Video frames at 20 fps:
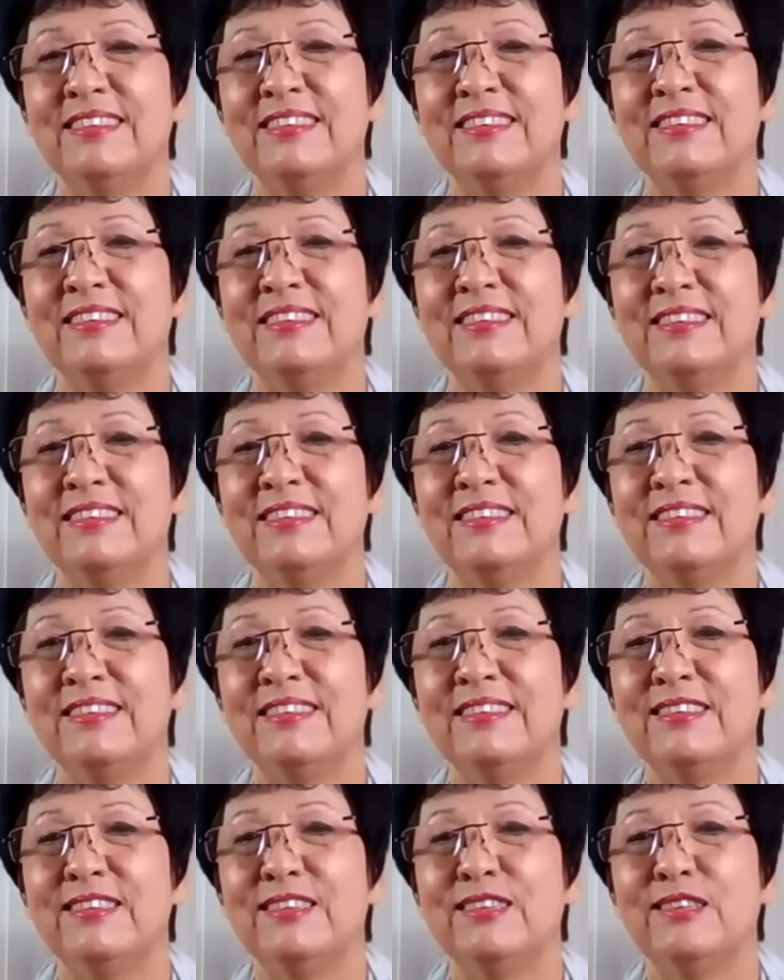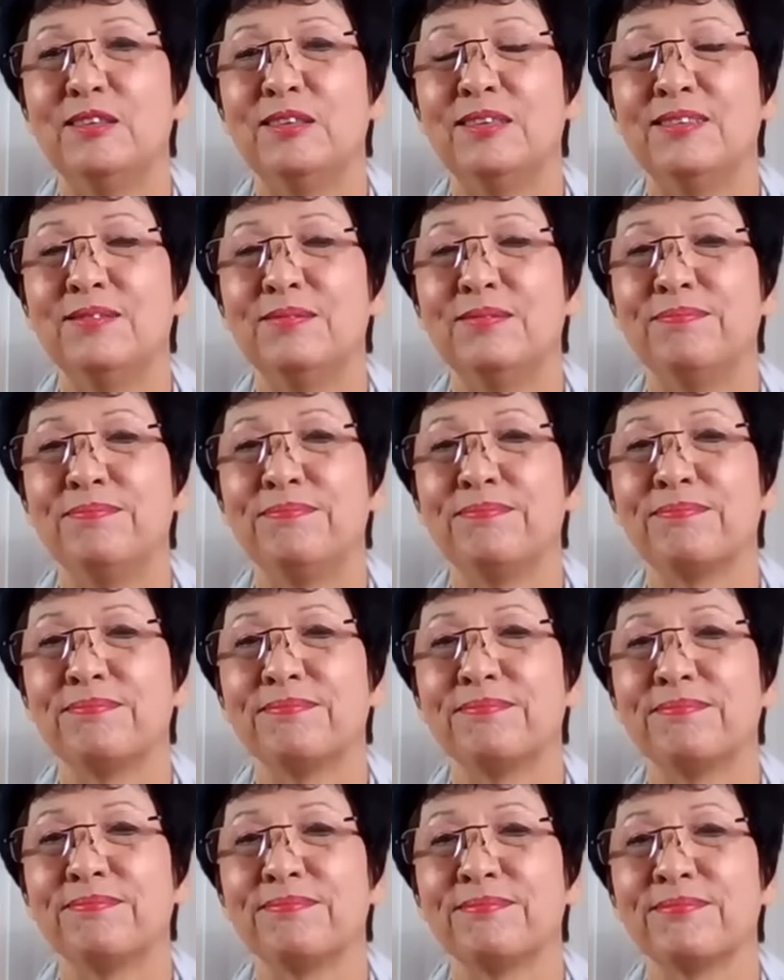
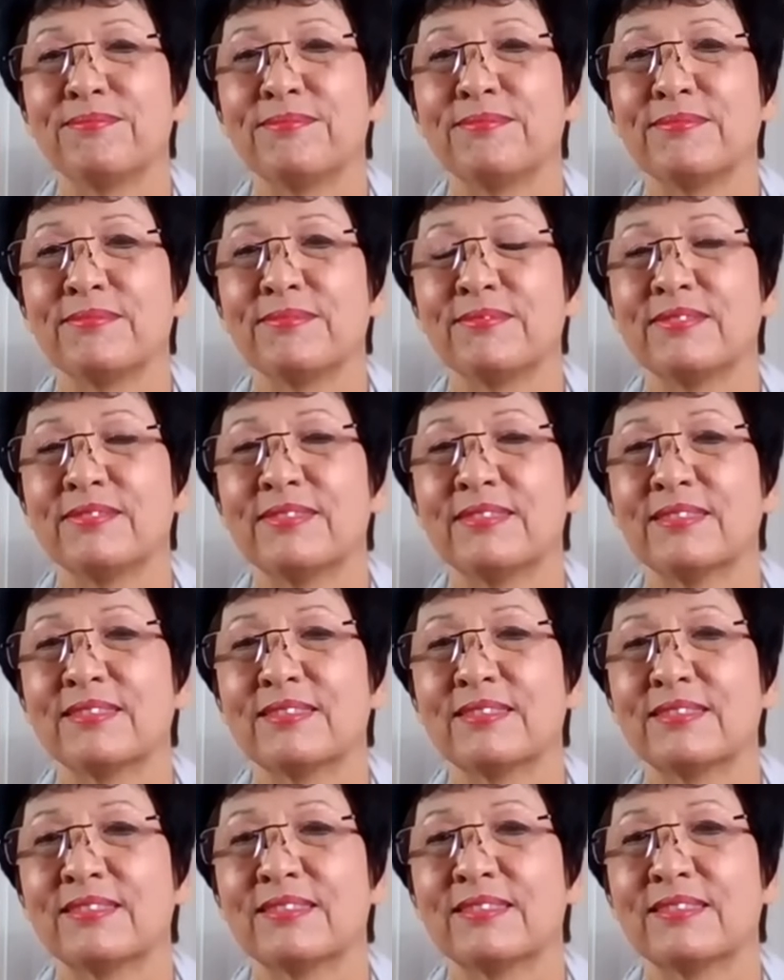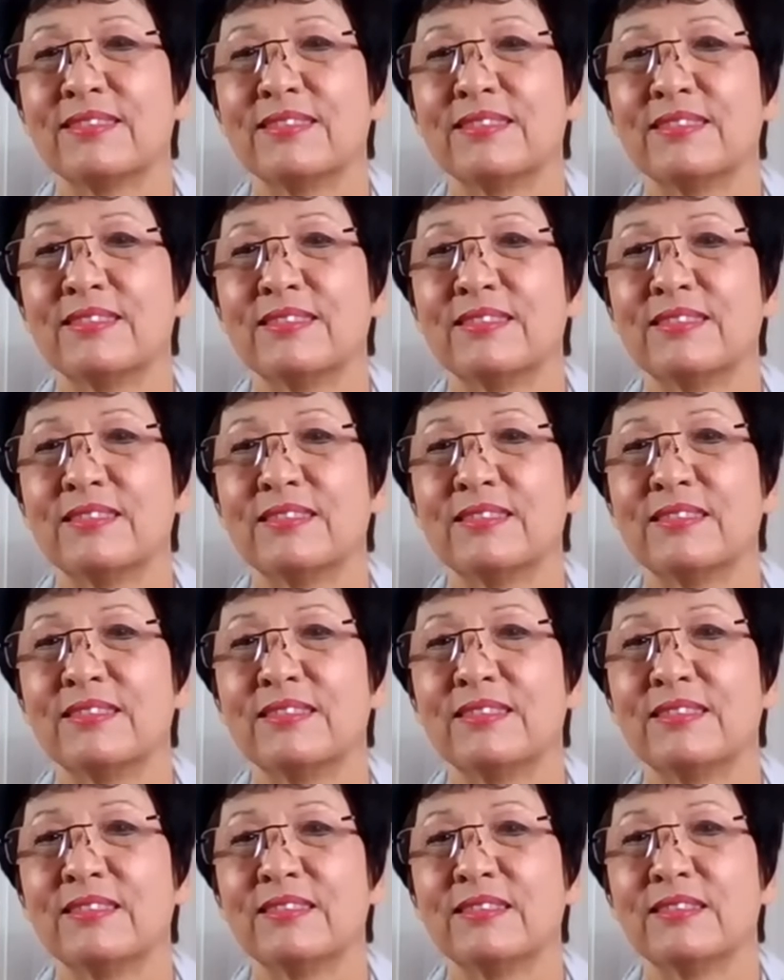
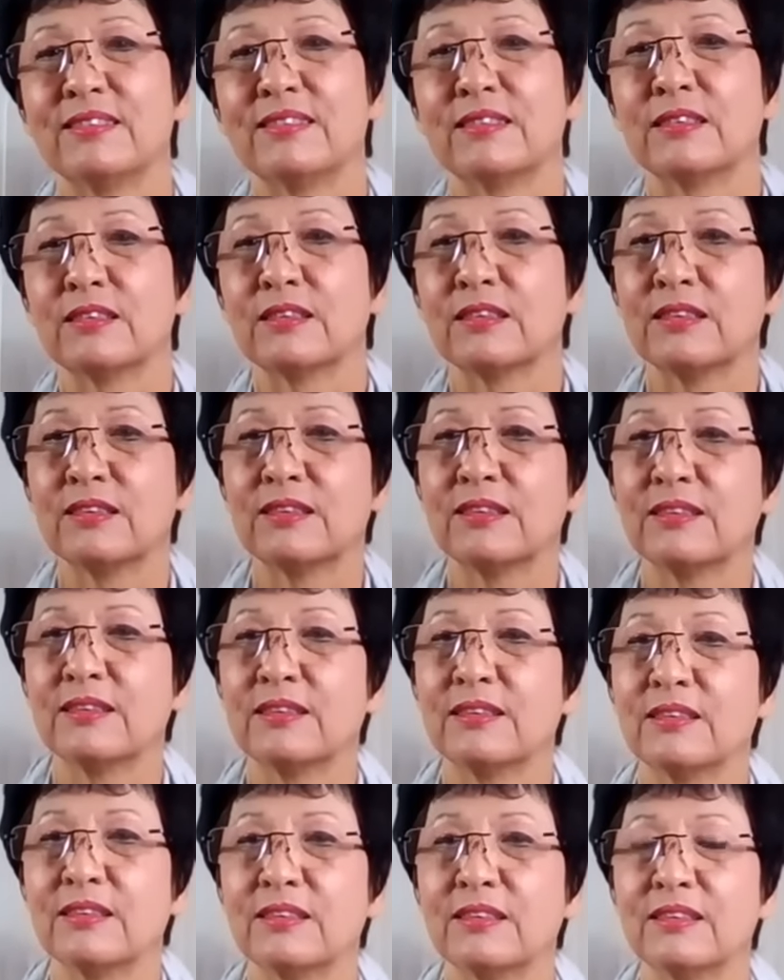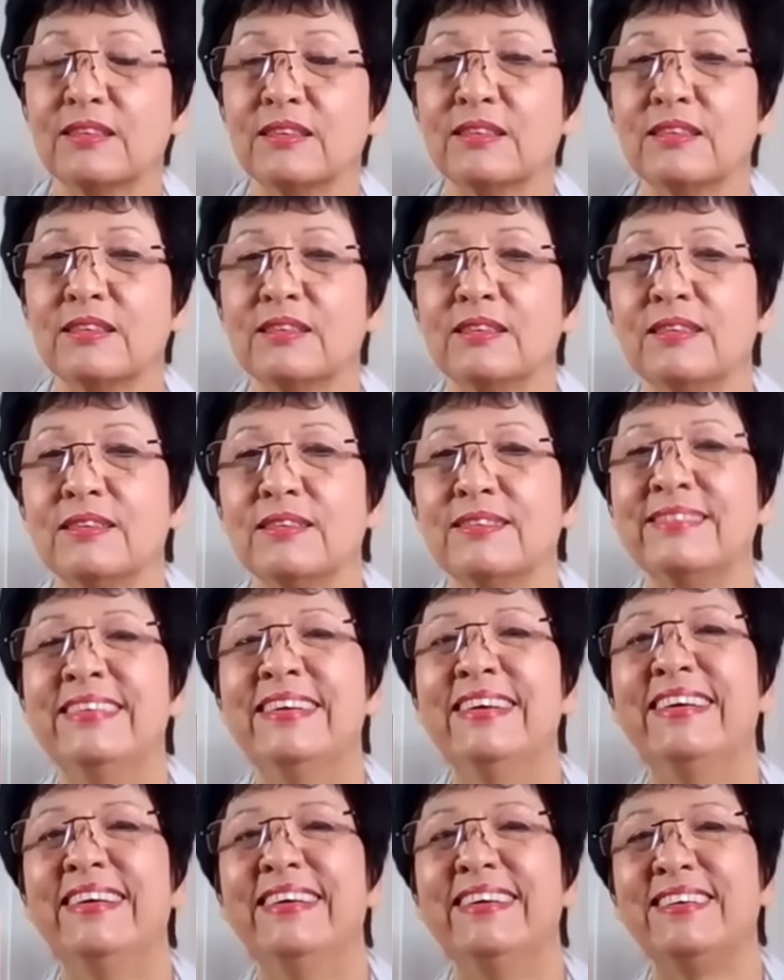
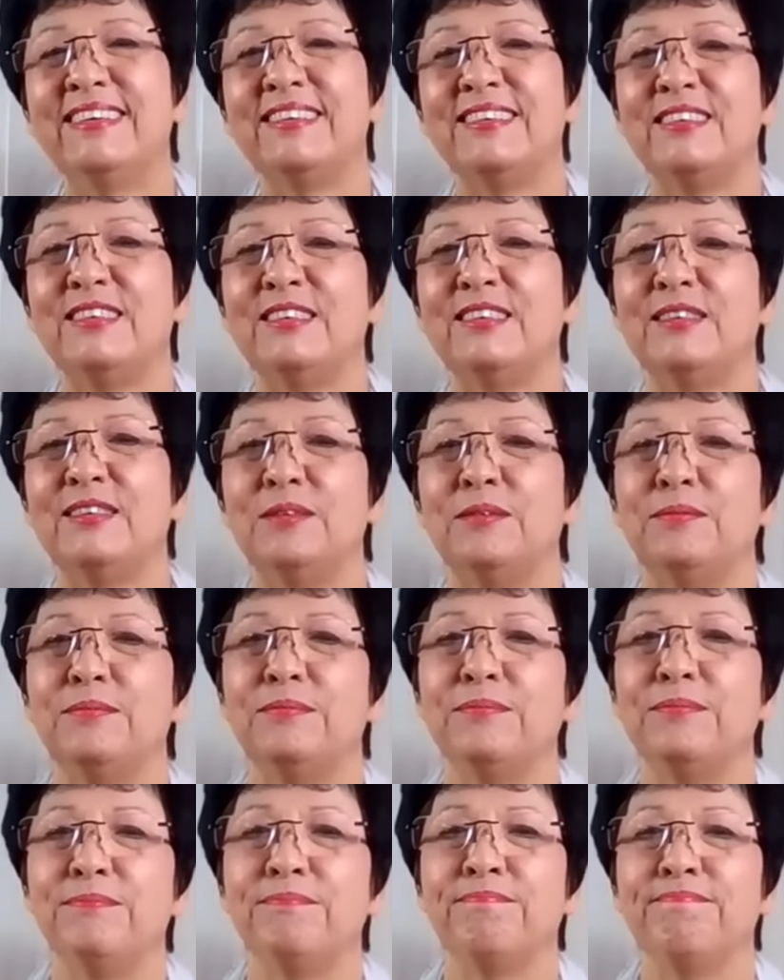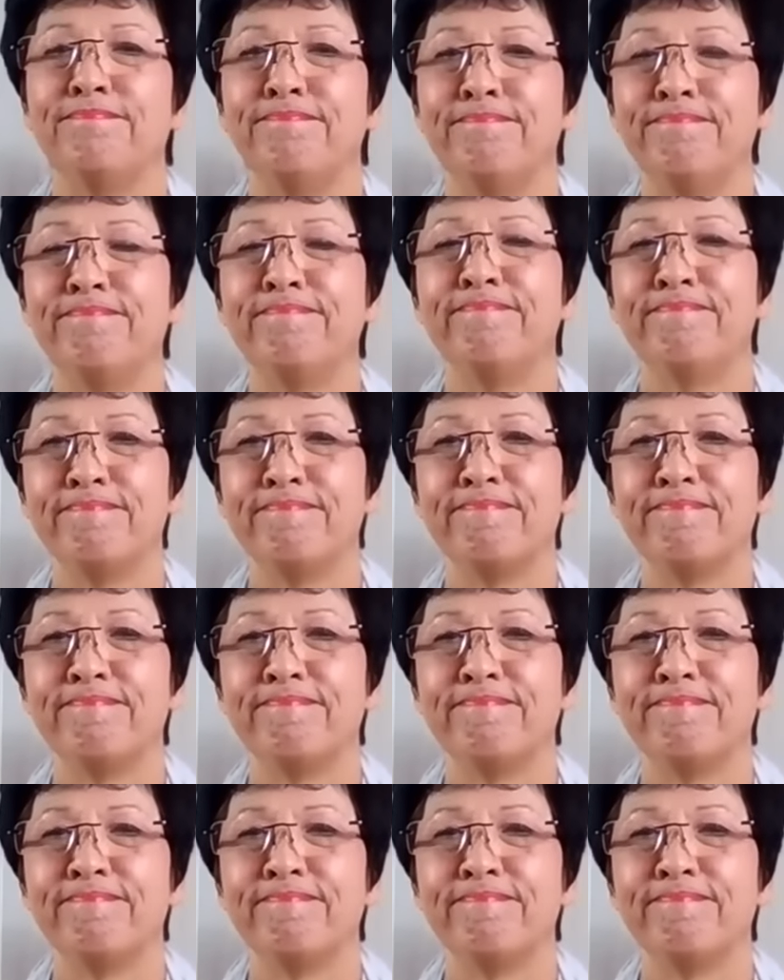No words are spoken by the person on screen.